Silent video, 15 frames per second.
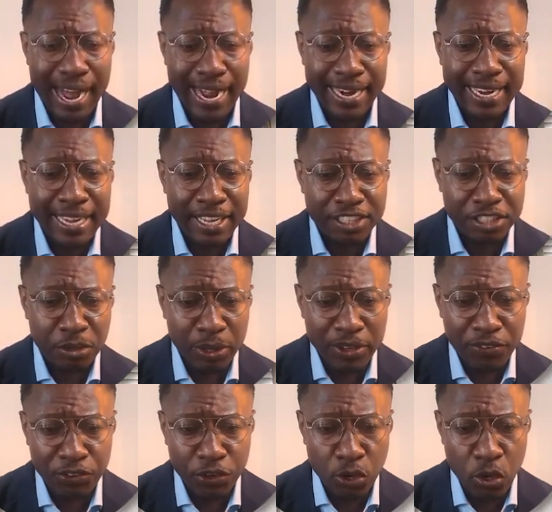high. So
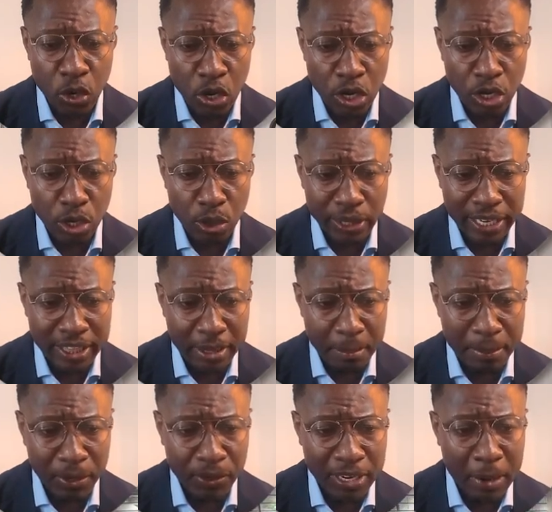if you look at the
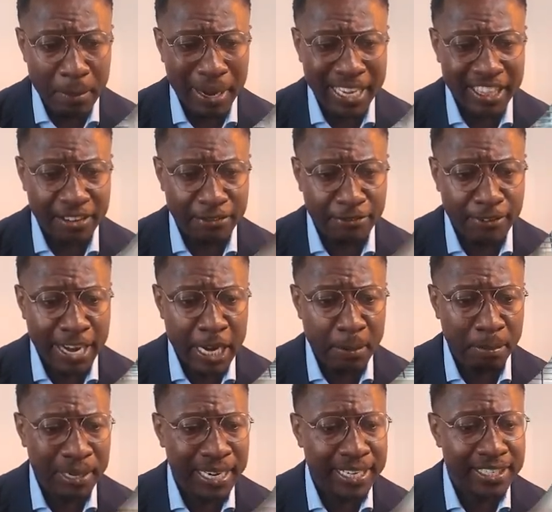building by the
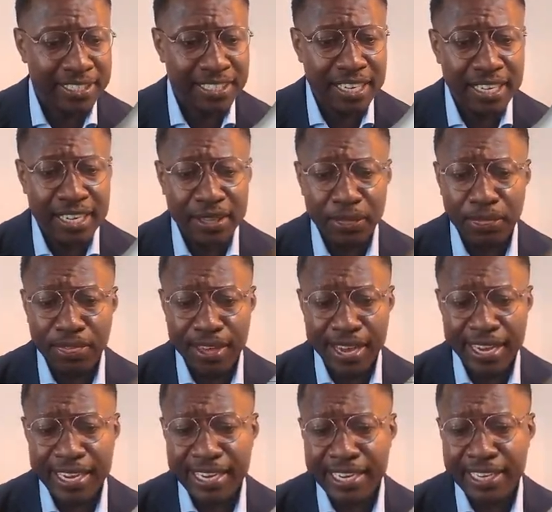fireplace, there
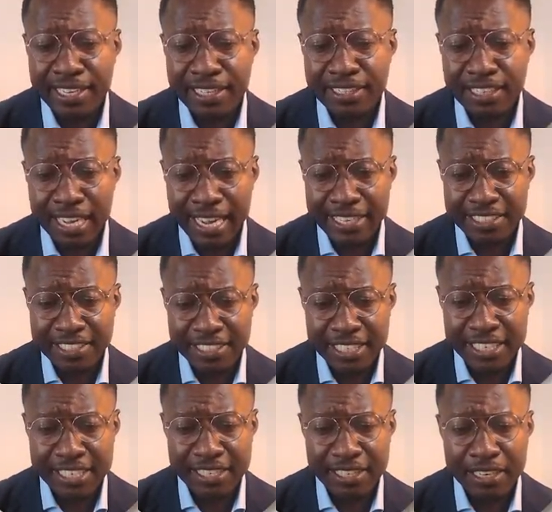is a
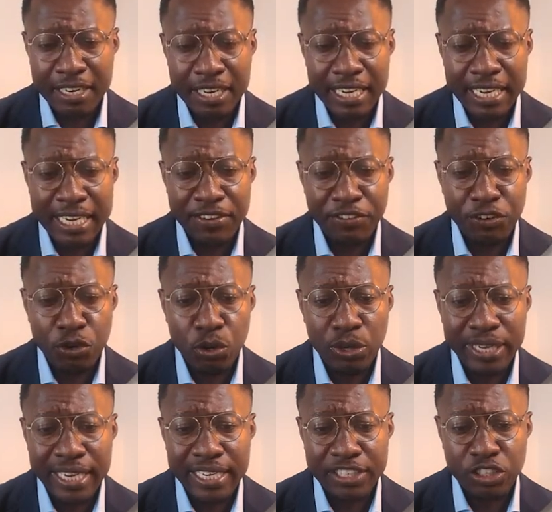sticker. If you
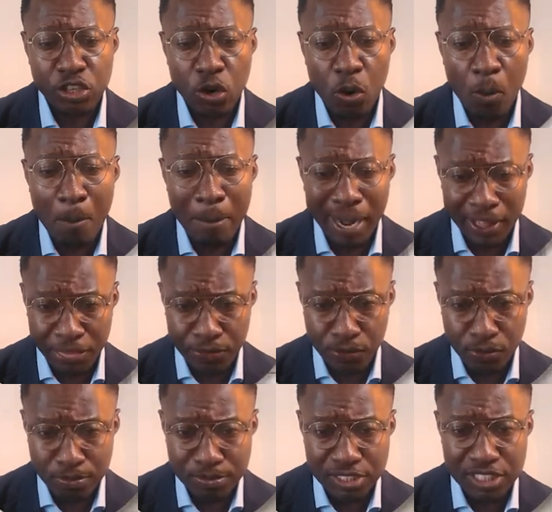look at your
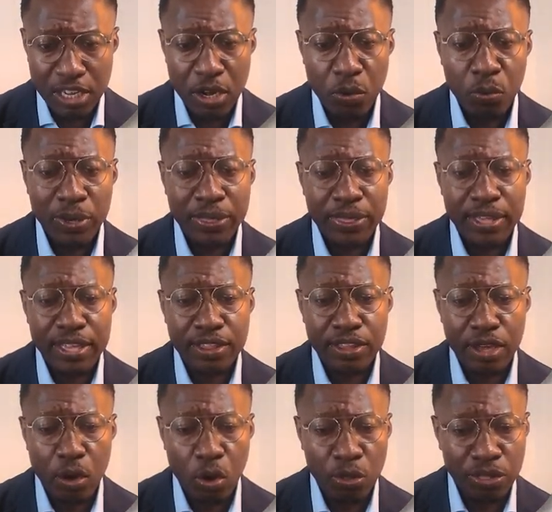bathrooms,
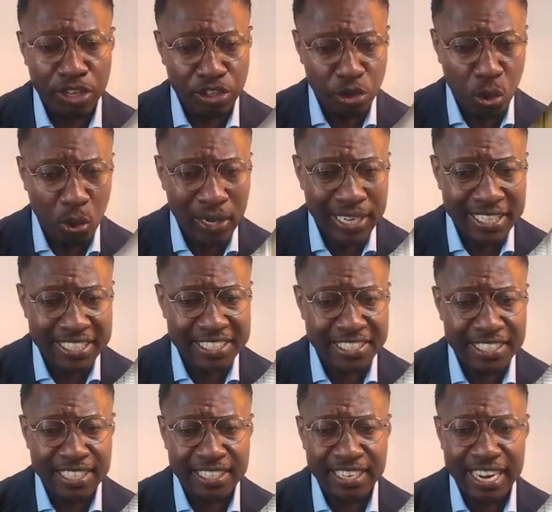on the toilet
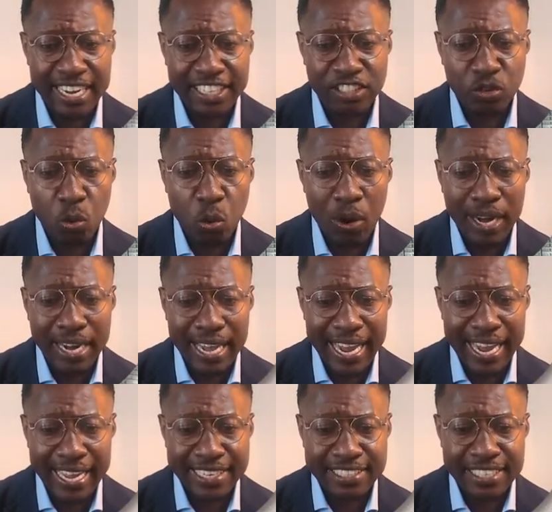seat as well
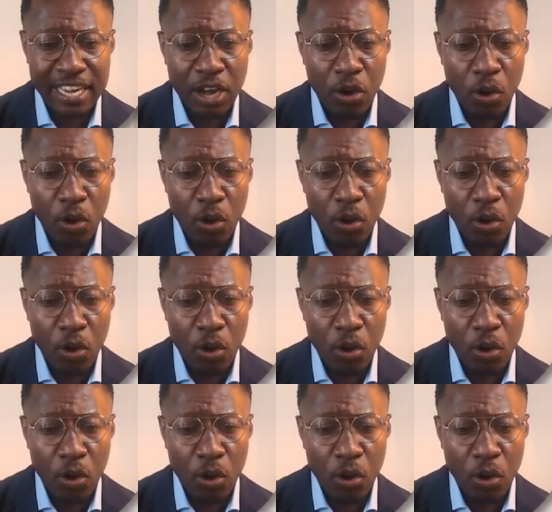as